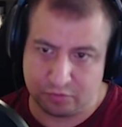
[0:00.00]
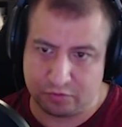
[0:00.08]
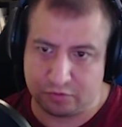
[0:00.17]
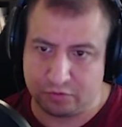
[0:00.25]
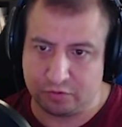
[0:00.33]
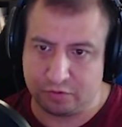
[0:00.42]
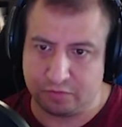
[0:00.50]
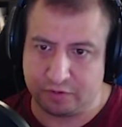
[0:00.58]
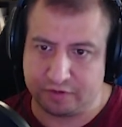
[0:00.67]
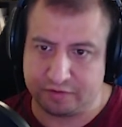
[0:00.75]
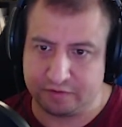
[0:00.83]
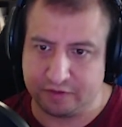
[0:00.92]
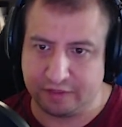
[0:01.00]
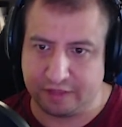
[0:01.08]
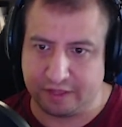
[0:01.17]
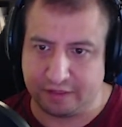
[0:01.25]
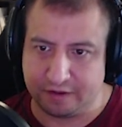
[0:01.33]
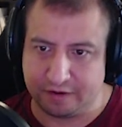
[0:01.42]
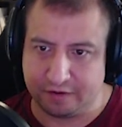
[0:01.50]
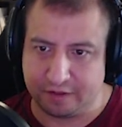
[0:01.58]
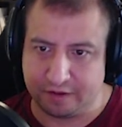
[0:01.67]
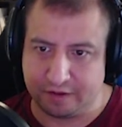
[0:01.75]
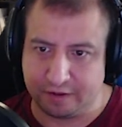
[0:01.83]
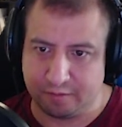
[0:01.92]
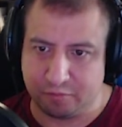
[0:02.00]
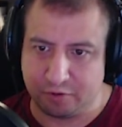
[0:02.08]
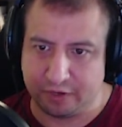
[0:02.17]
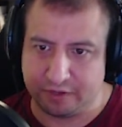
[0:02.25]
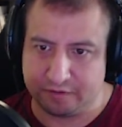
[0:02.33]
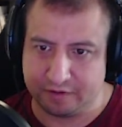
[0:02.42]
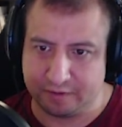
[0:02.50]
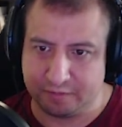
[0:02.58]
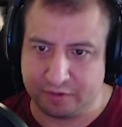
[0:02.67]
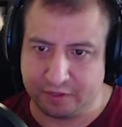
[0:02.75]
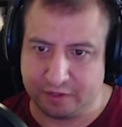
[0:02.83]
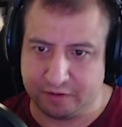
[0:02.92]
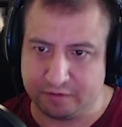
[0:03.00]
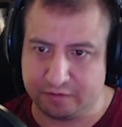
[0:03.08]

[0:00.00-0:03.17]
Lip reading: Don't want to sit that there. That breaks up things.